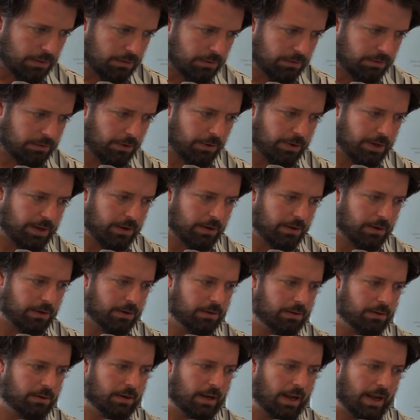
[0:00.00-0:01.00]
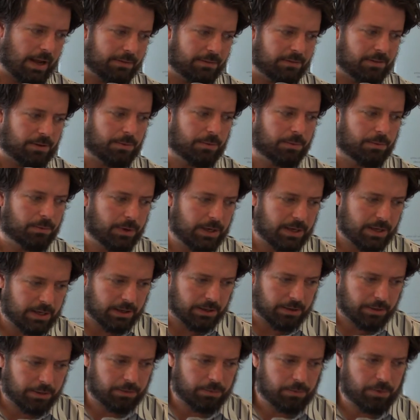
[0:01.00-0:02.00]
So here, I have someone
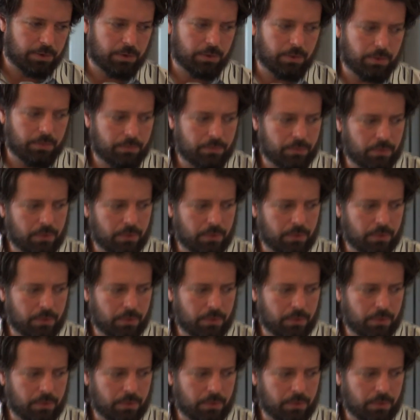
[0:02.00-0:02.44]
reading through